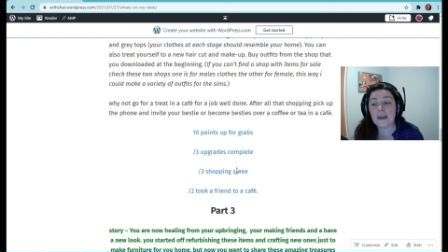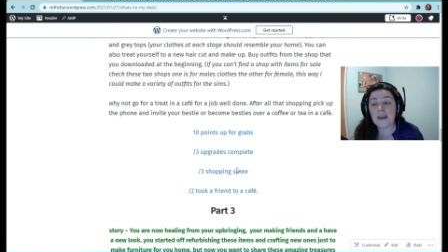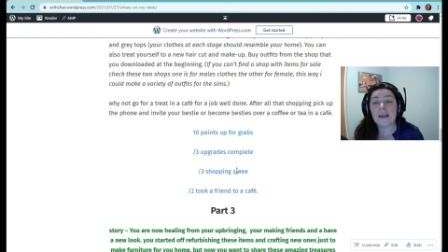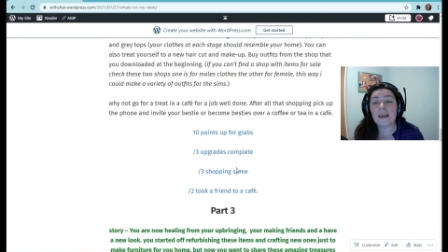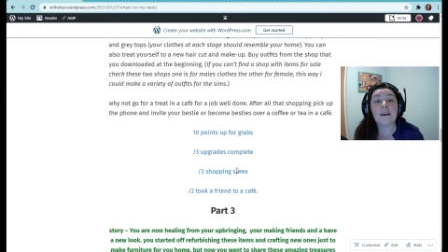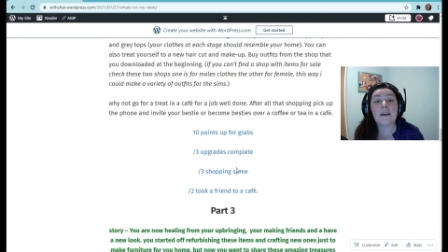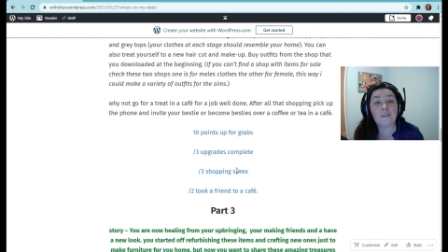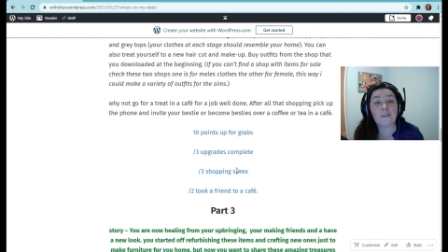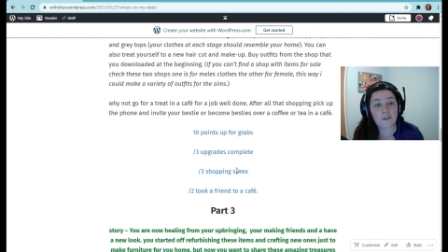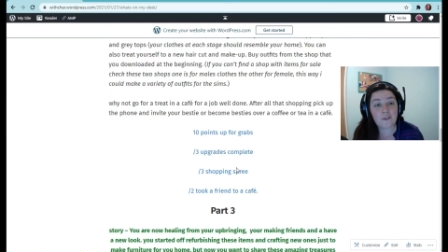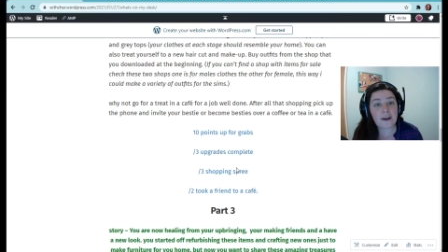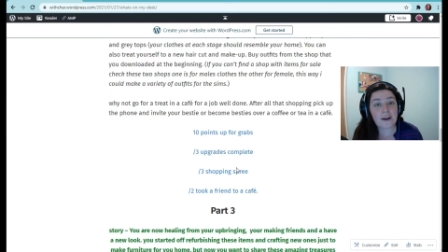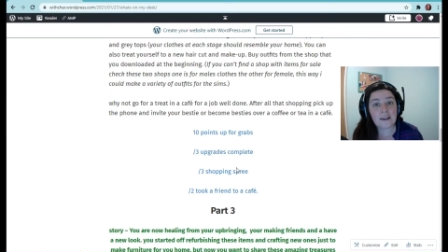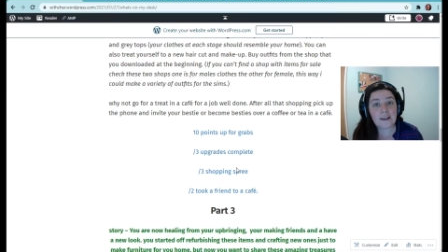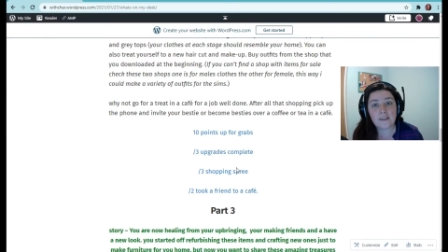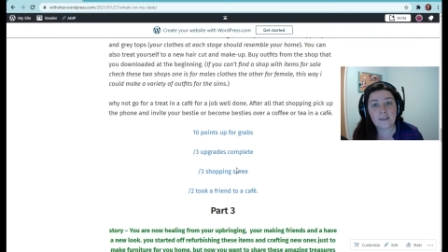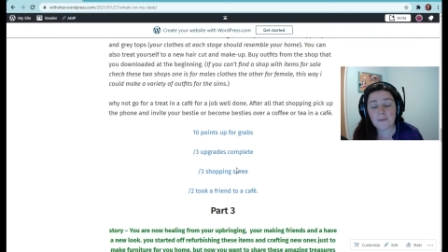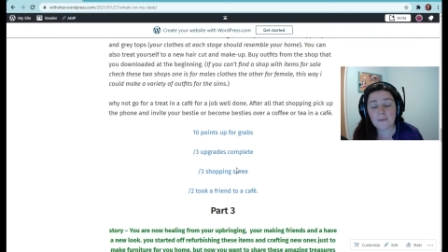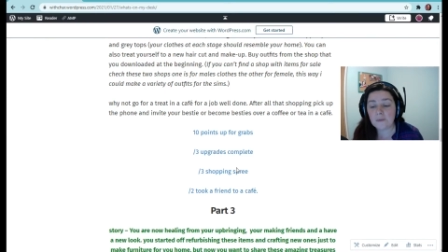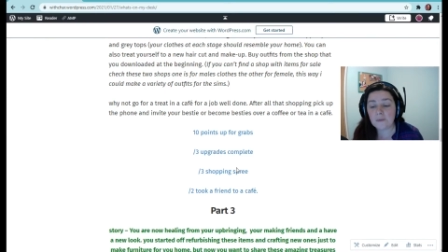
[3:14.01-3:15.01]
making
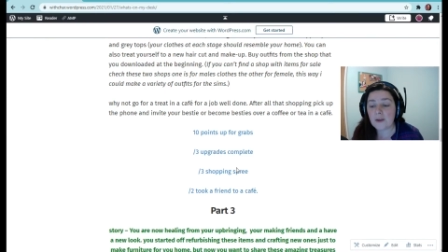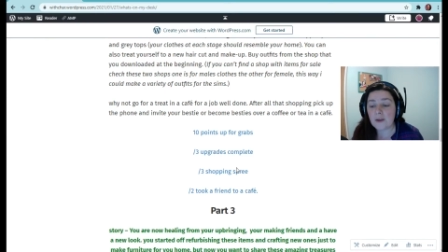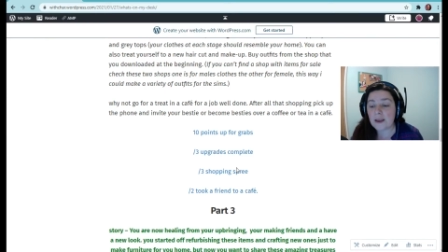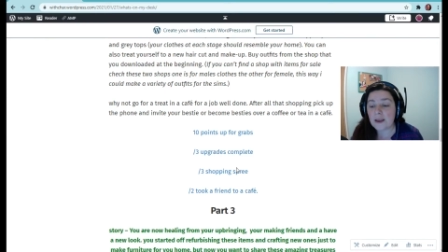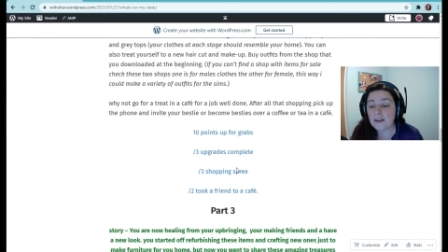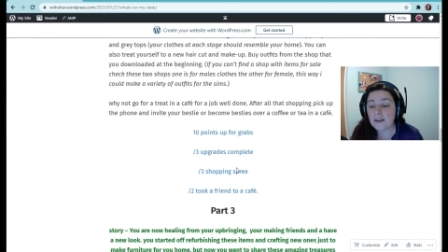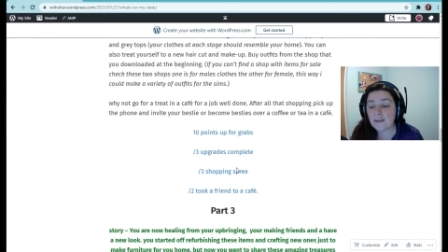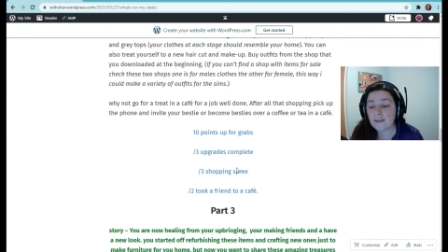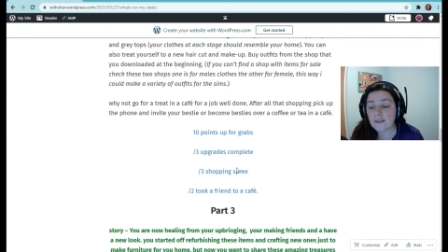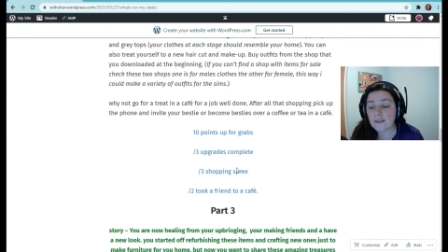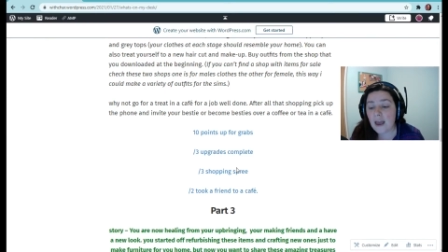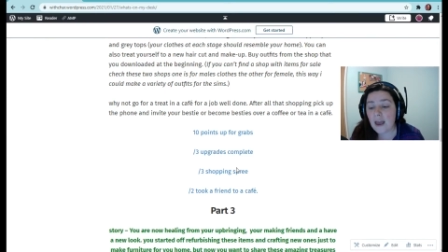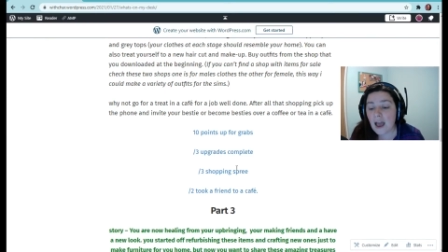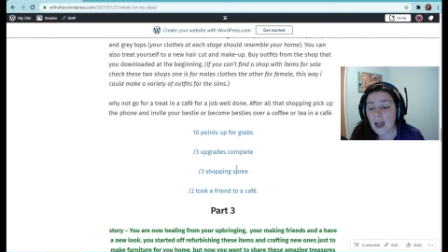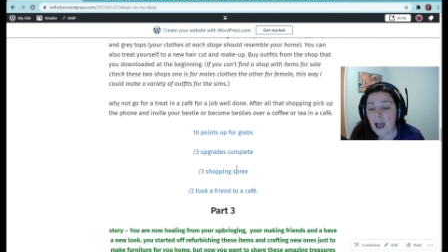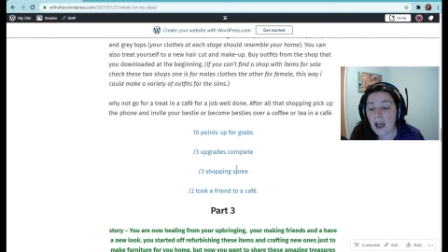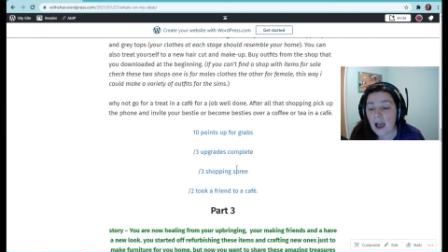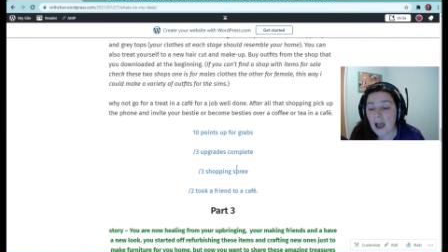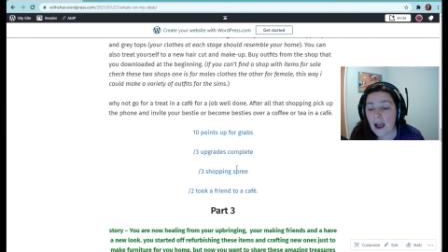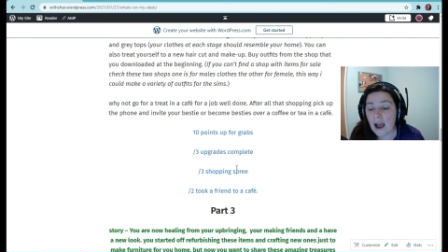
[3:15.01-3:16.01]
friends and things.
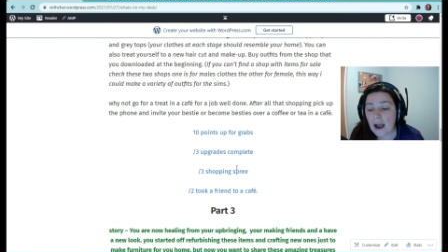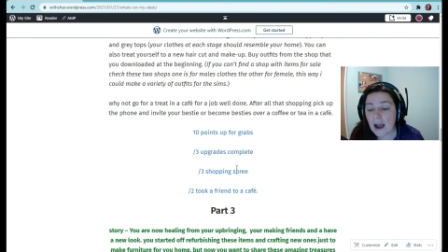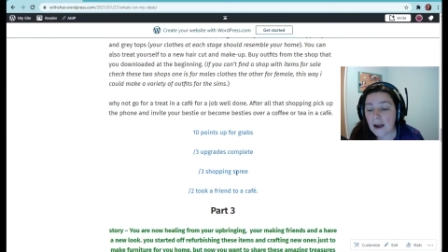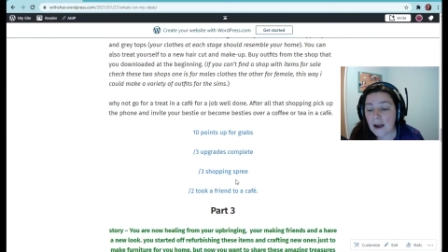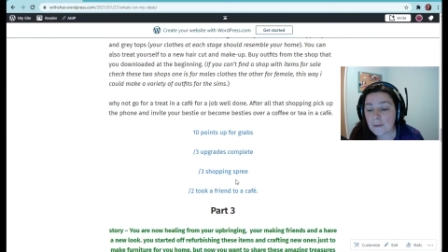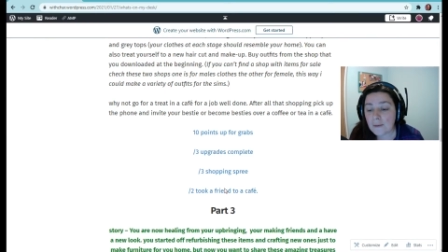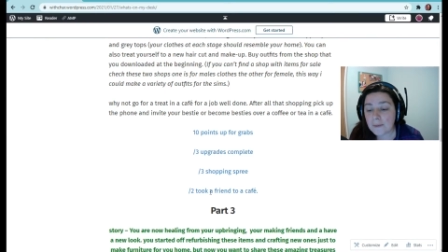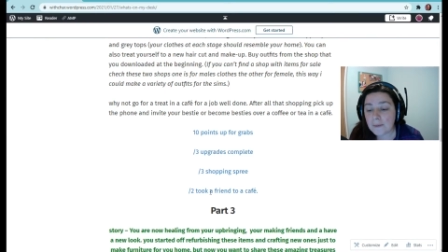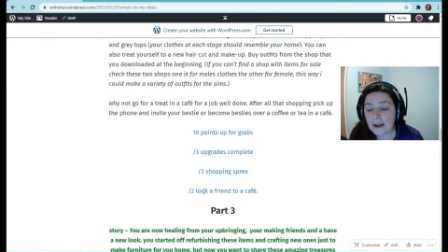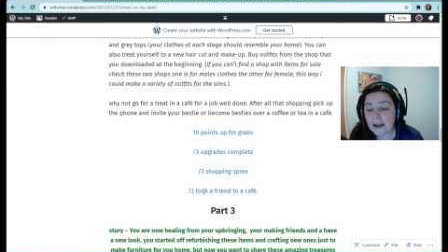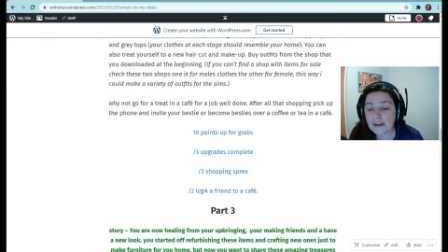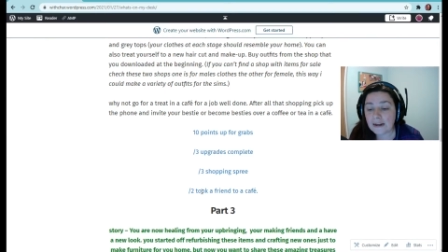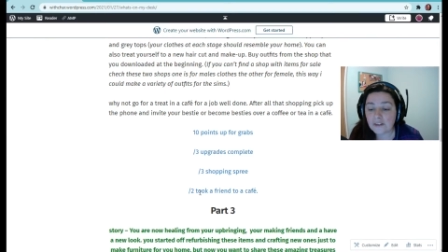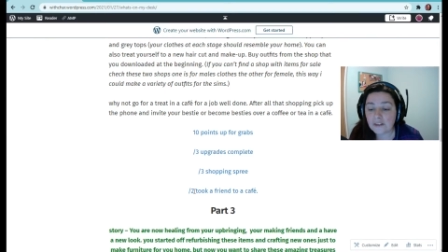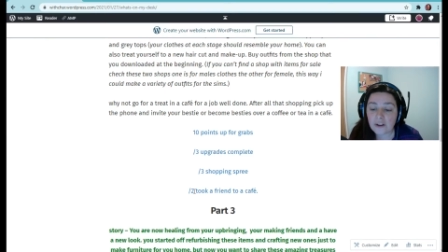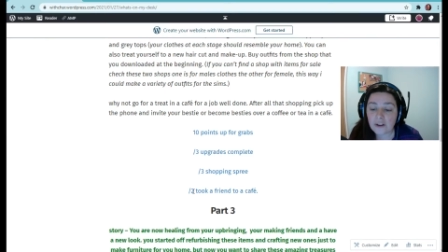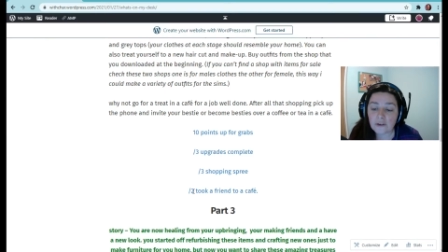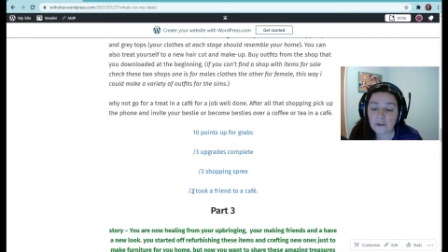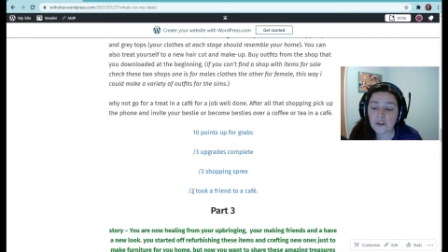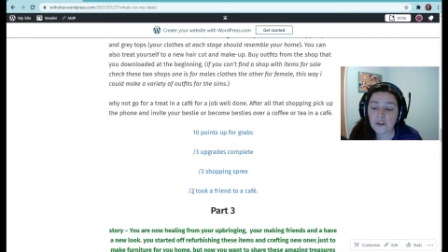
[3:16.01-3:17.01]
Um,
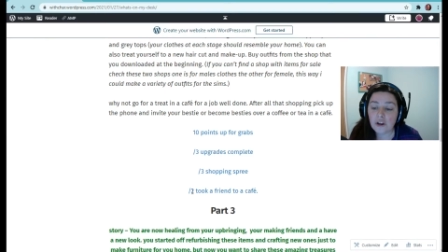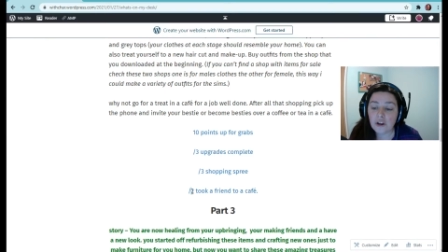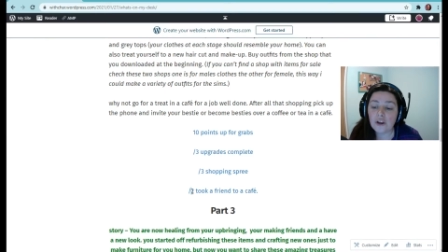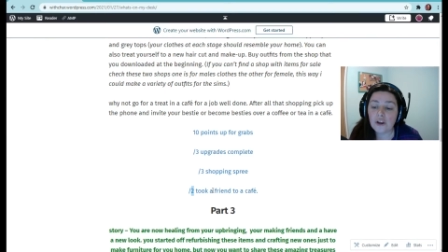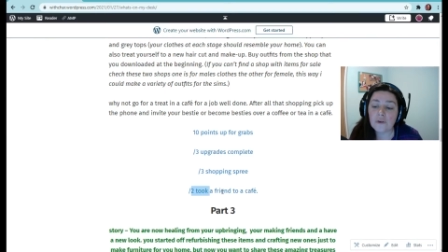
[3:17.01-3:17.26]
and so